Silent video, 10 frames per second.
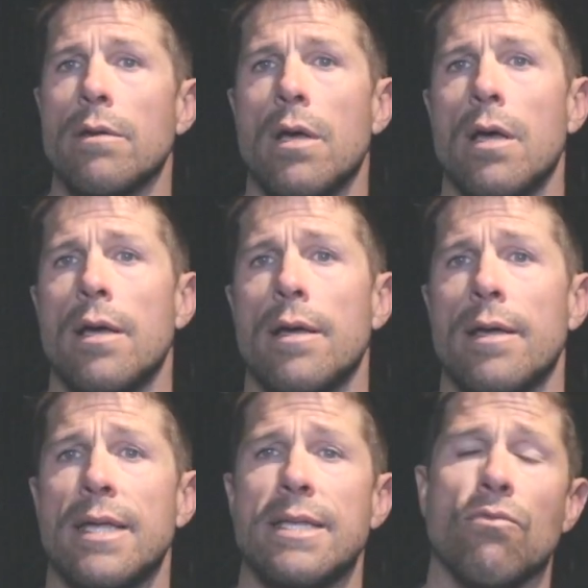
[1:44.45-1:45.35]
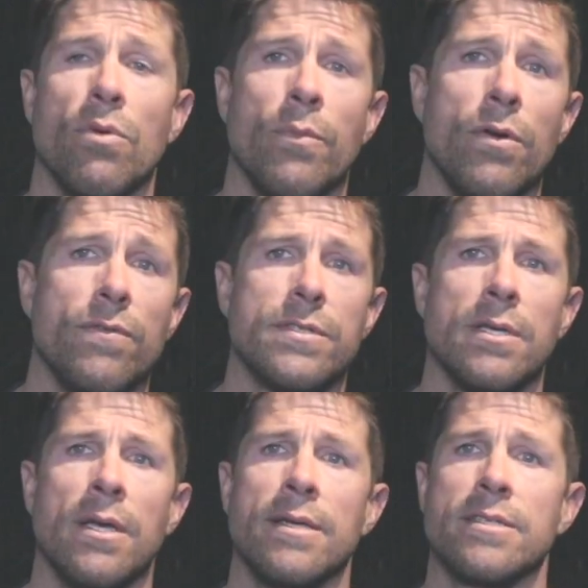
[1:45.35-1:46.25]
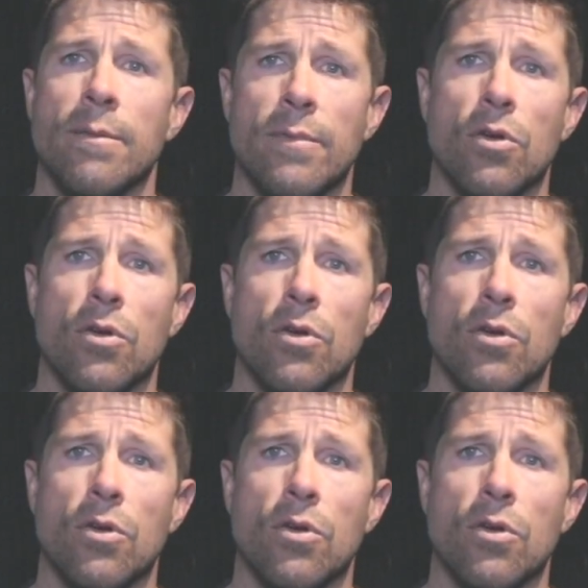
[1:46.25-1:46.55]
Uh, it removes some